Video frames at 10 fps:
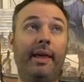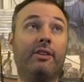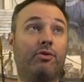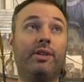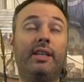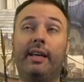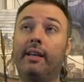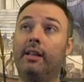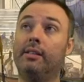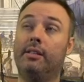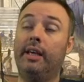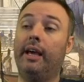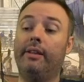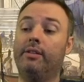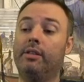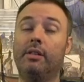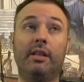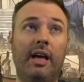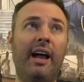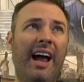I mean, that's ridiculous. Yeah, this
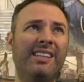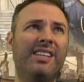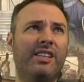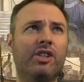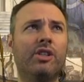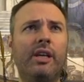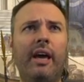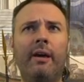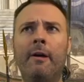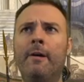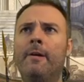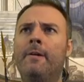is this I, I'd say this is a